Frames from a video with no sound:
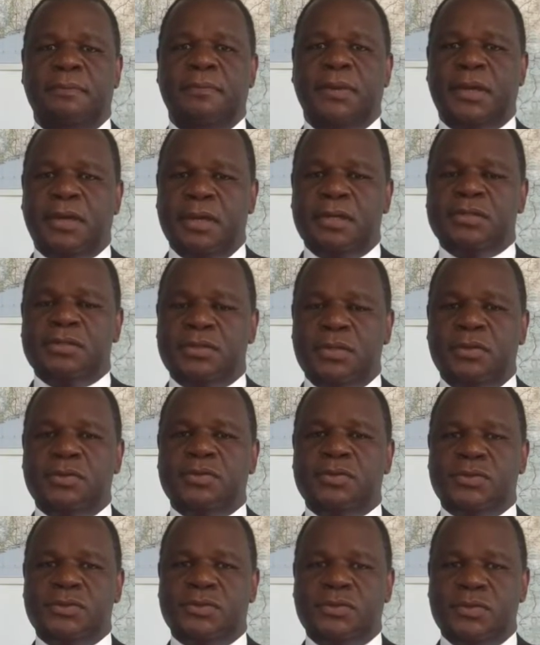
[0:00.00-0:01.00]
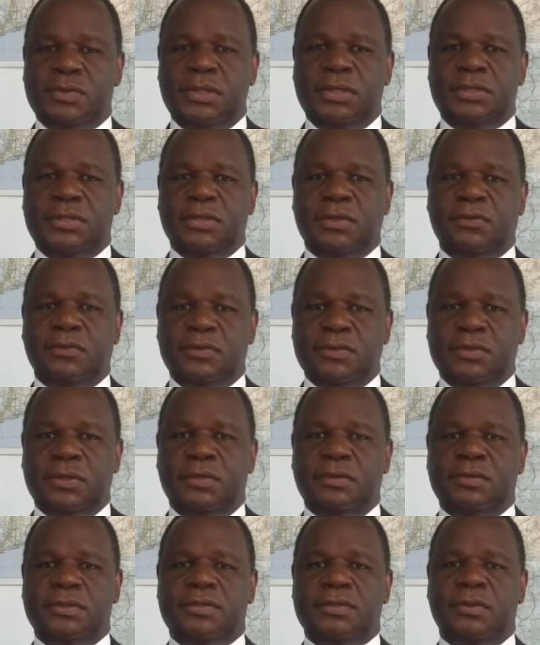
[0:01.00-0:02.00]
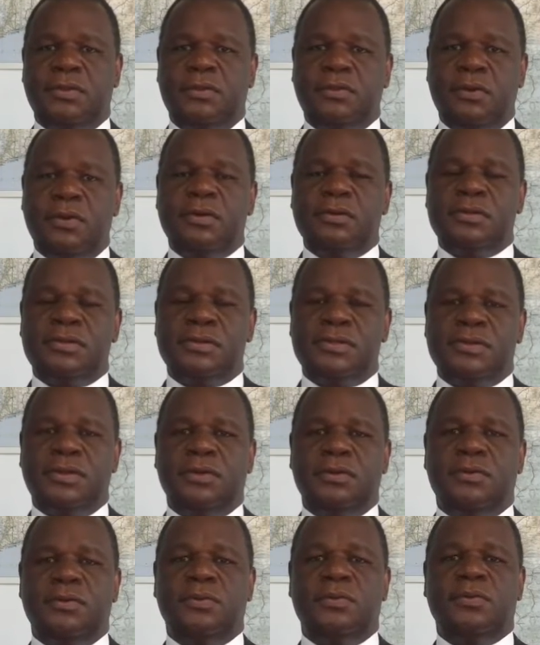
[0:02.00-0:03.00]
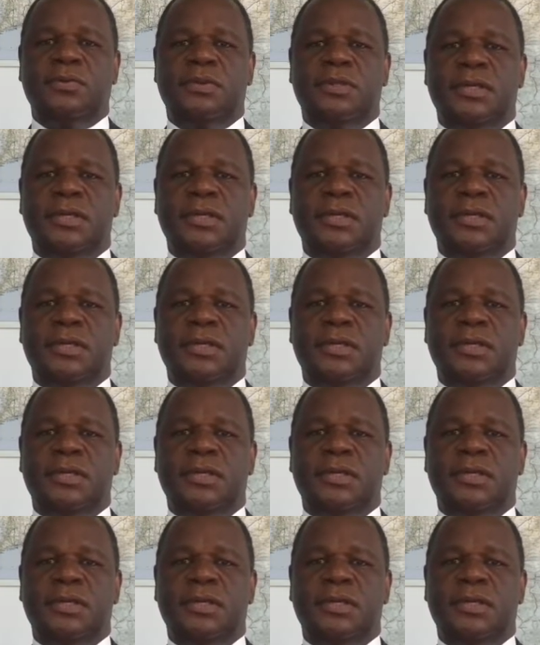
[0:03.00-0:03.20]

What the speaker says: Because those strategic results are also